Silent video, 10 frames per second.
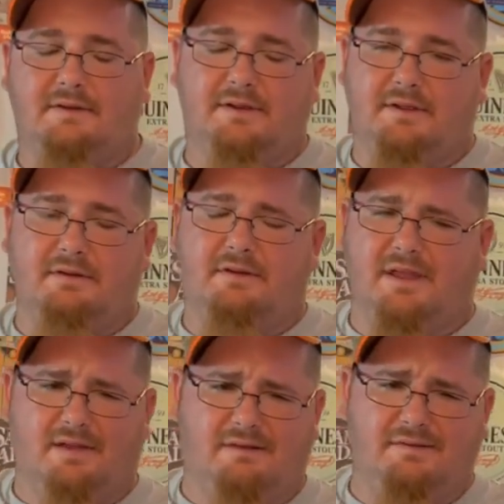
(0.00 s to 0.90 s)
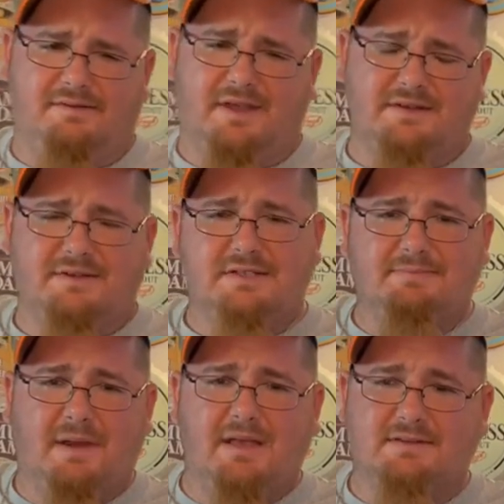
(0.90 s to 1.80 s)
And to you, you're like, I don't even taste any
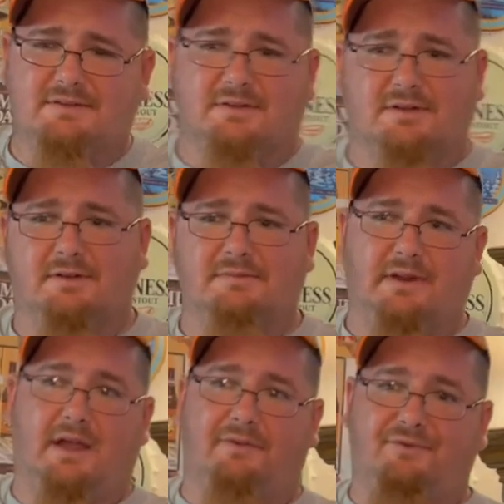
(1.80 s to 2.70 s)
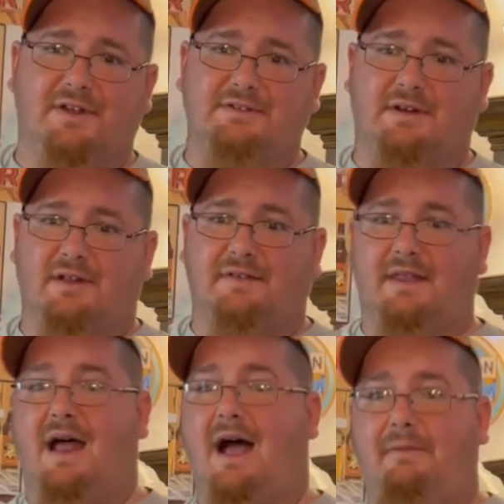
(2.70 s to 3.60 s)
spice. Or I got friends that are like
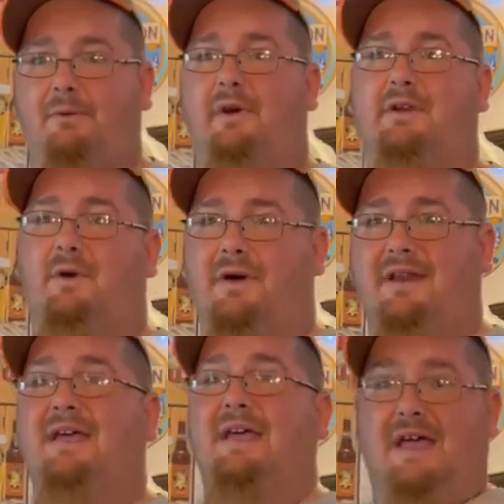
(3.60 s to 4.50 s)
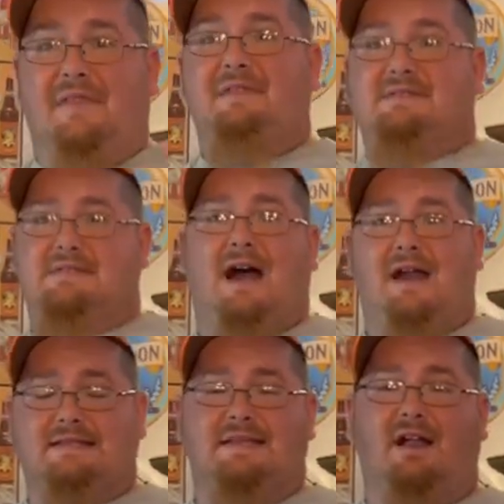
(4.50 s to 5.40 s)
that. I'm the one going, this is
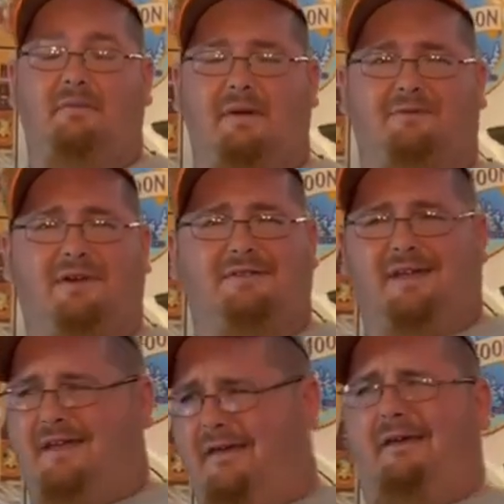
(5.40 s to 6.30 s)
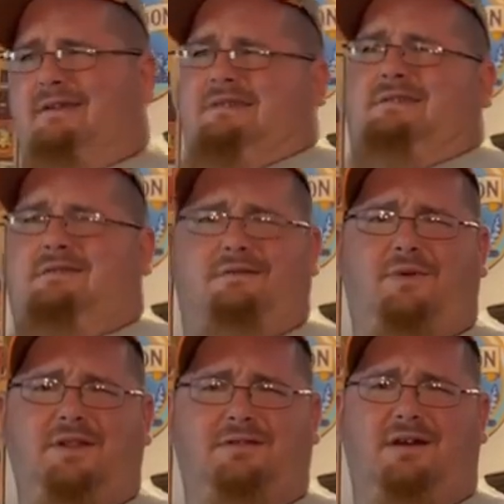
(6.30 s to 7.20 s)
hot as hell. And my friend's like,
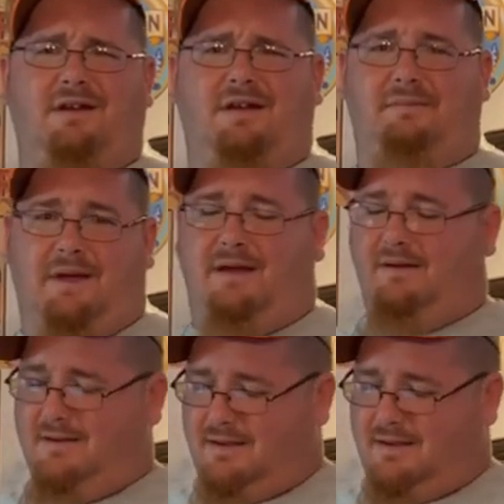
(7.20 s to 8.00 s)
what are you talking about?